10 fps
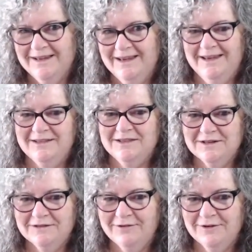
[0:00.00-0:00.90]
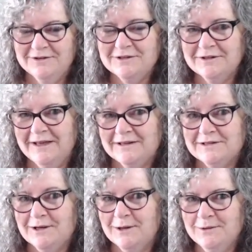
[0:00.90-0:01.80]
and the different
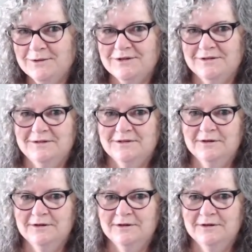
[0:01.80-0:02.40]
exclusions.